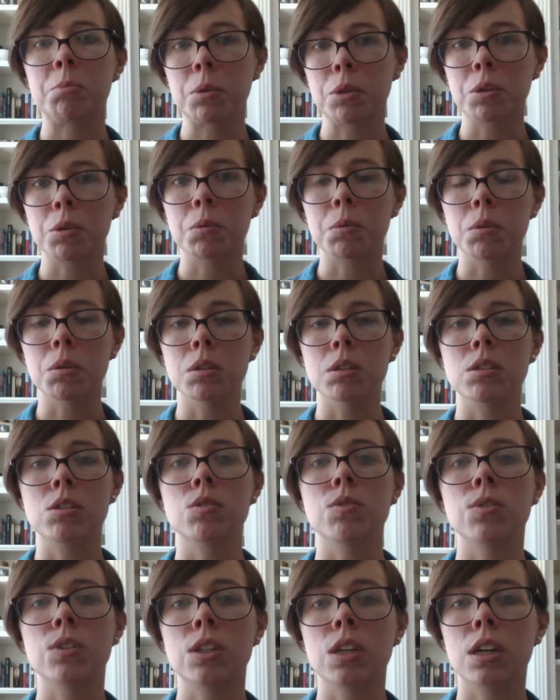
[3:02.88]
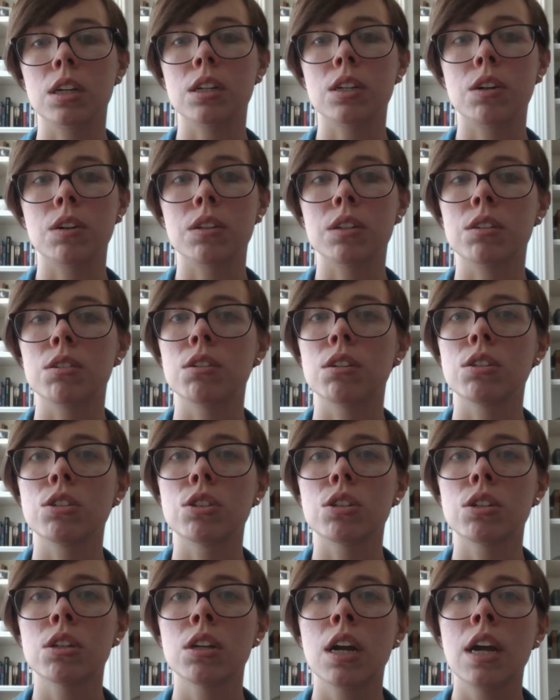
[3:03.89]
book awards for young adult
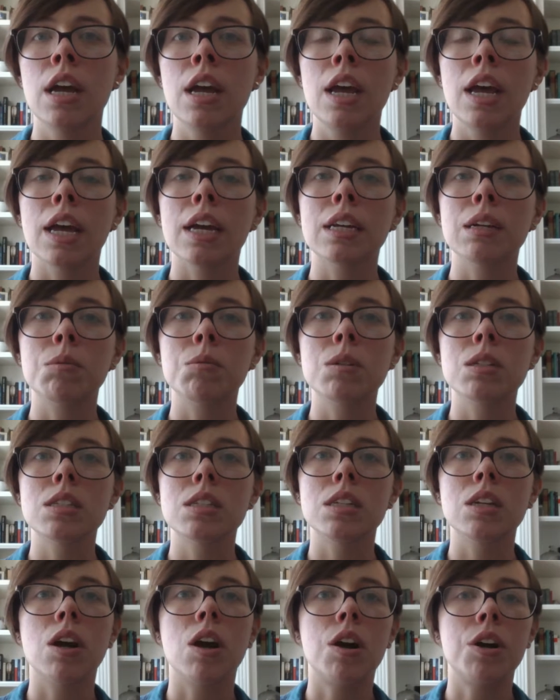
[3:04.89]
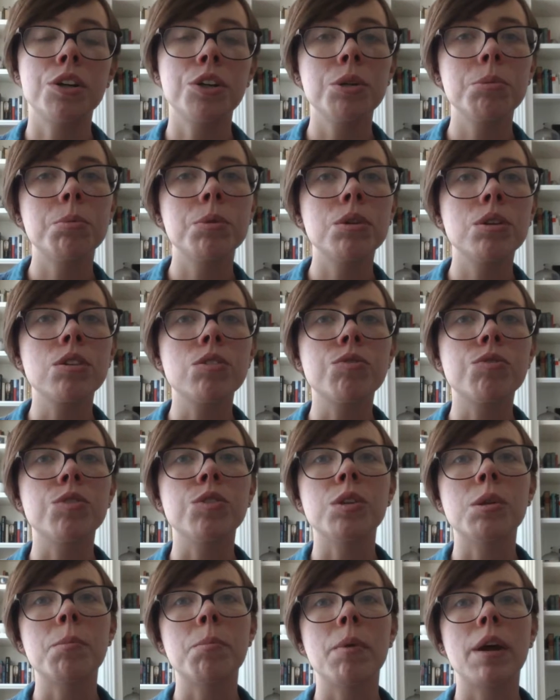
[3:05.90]
literature, and it was the honor book for
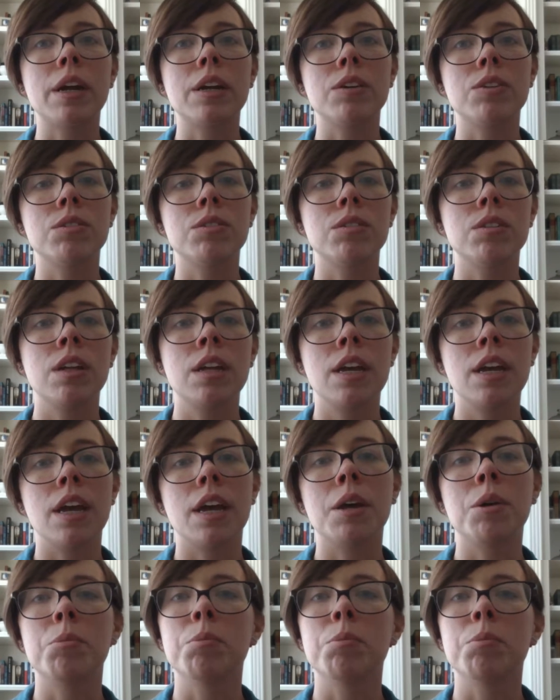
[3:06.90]
the Michael L.